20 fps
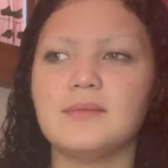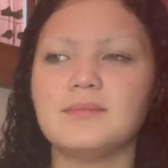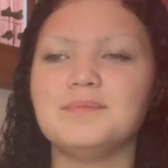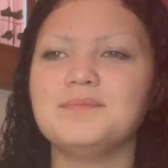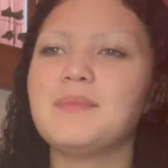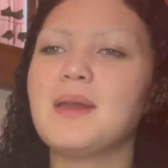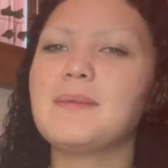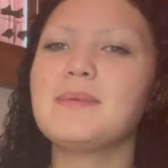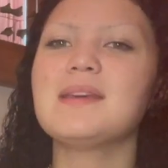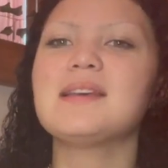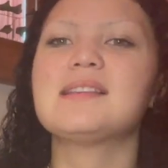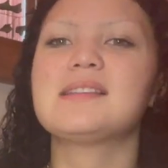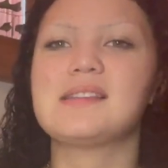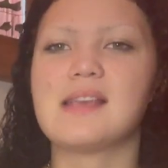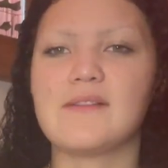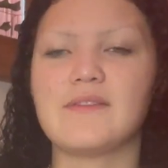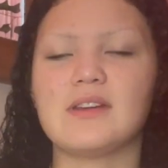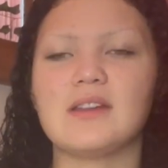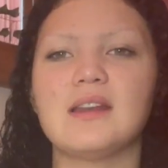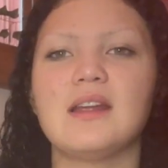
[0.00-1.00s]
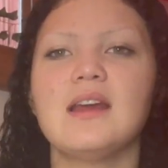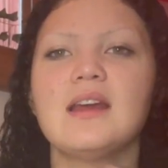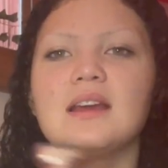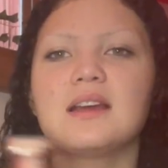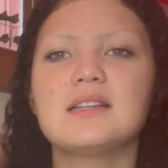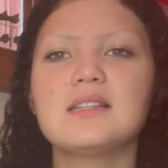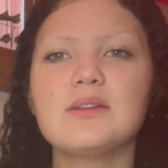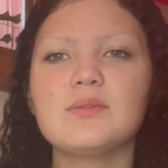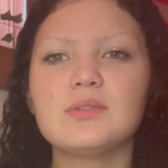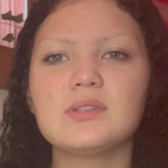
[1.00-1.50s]
Maybe a 7.
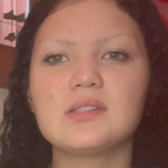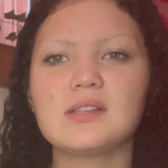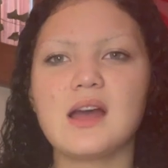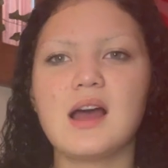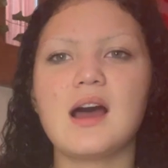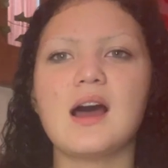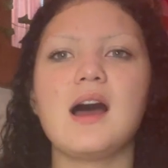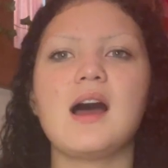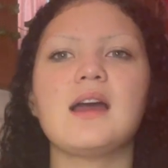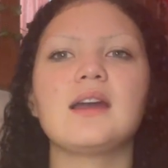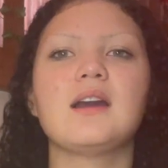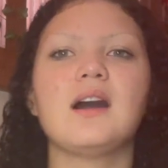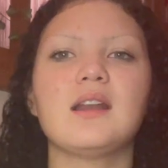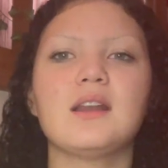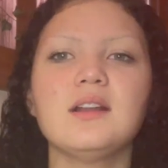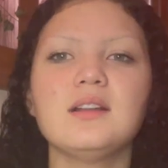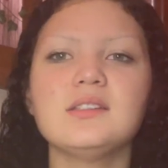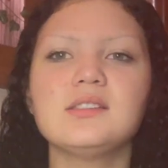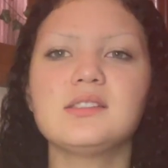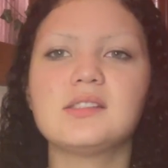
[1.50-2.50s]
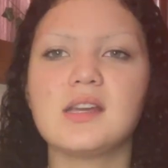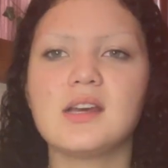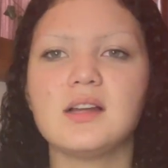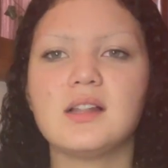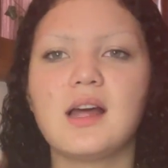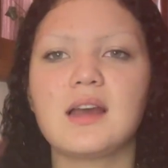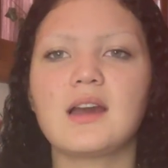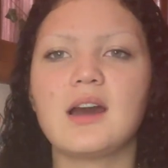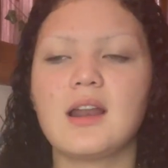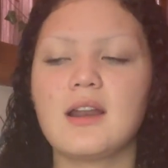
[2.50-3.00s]
Because it was, I got it on sale.
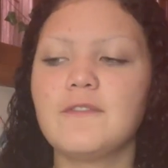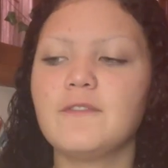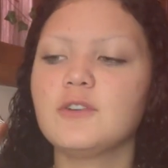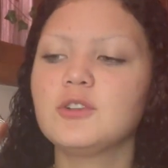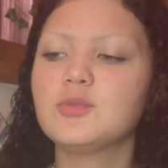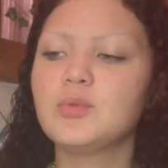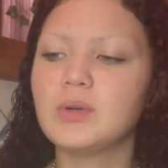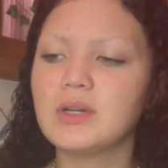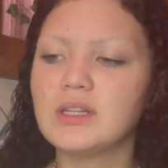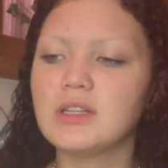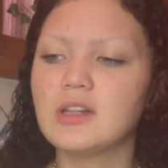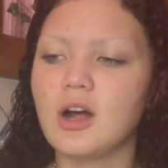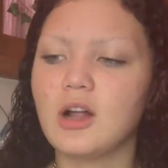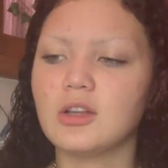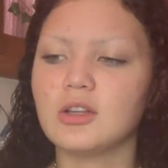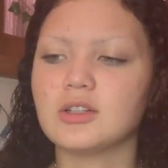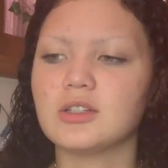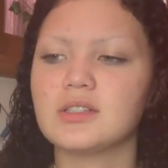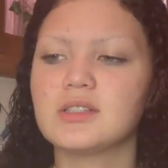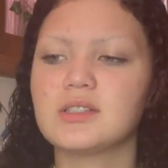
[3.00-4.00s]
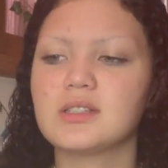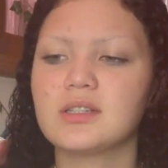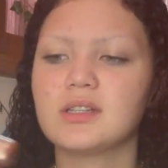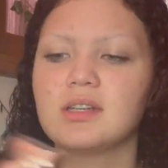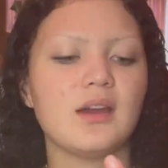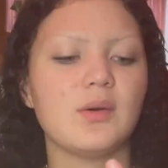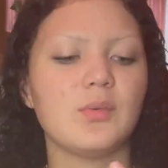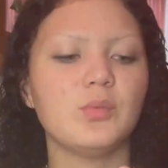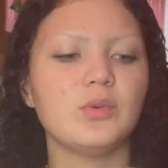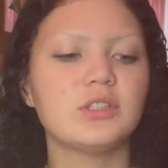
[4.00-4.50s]
I got it for $20.
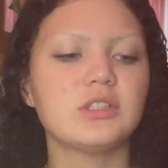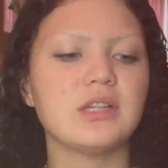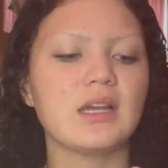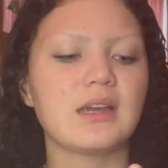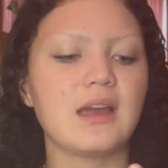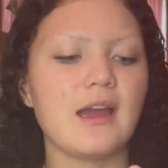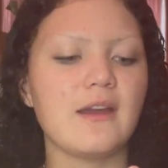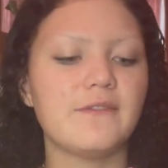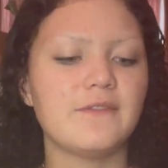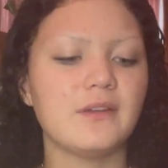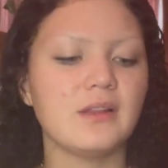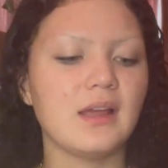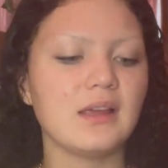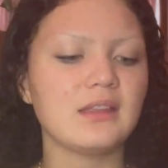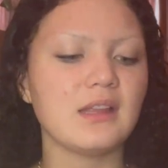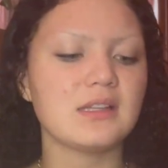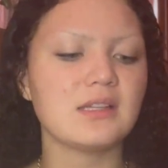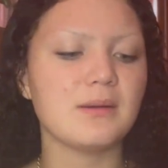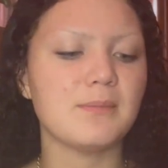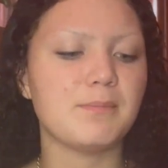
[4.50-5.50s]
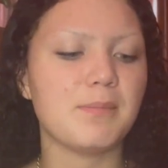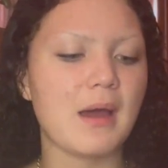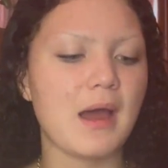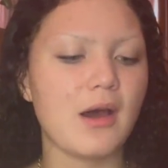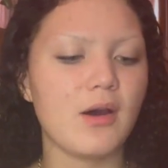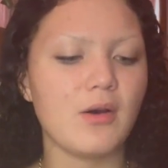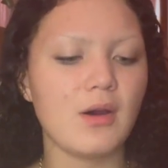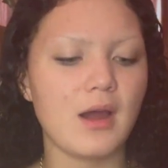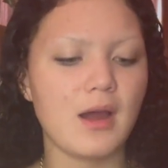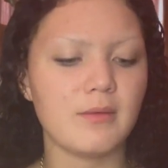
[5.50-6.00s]
Which like, I feel like that's
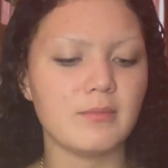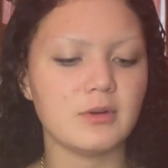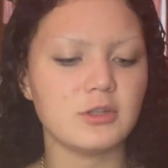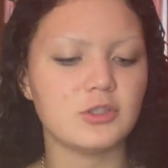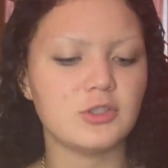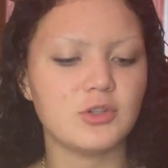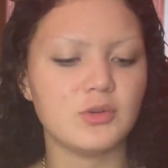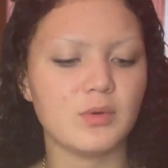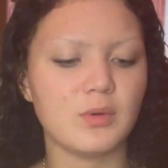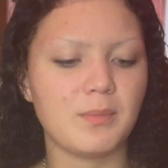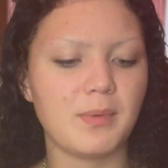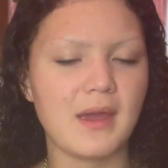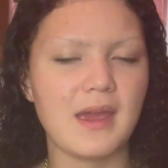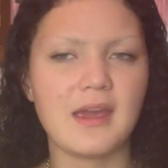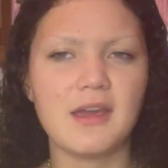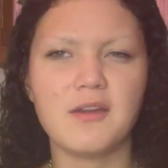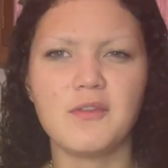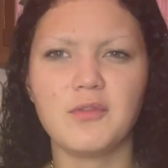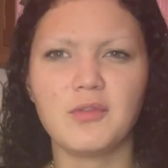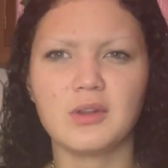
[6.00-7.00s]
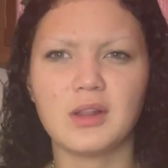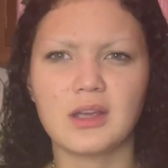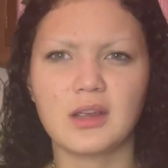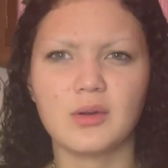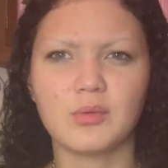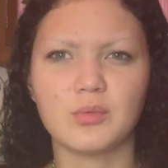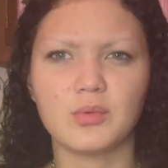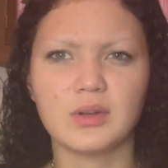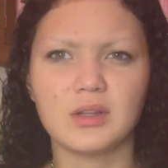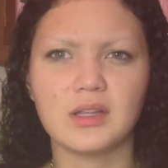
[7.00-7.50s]
about how much you would pay for like a
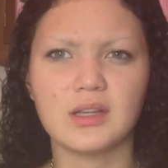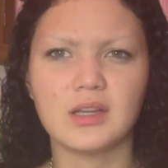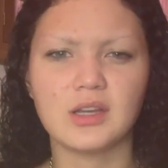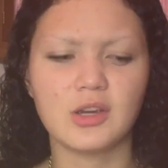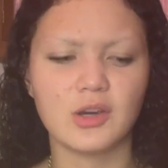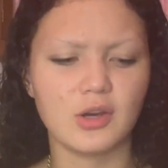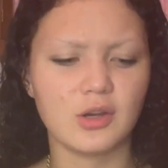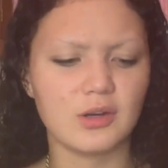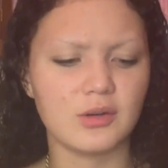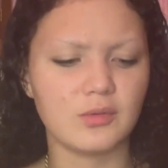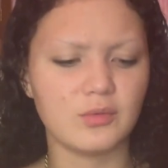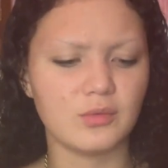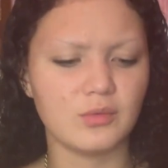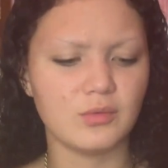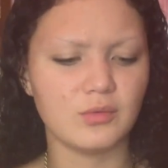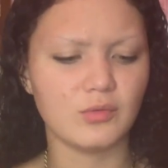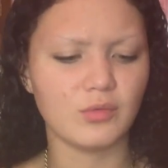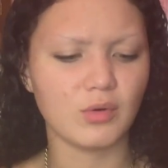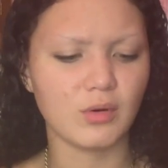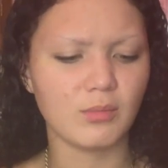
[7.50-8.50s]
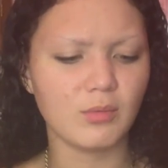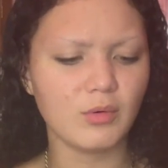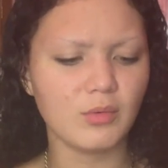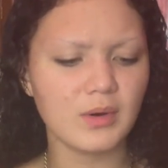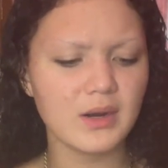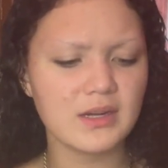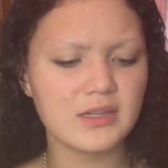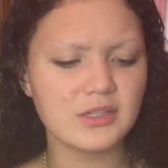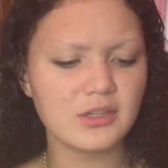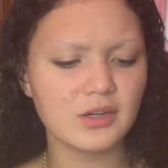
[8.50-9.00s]
really good normal
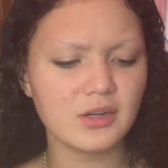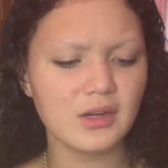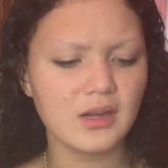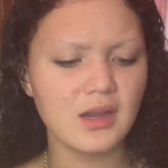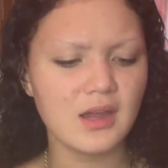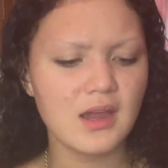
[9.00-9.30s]
razor.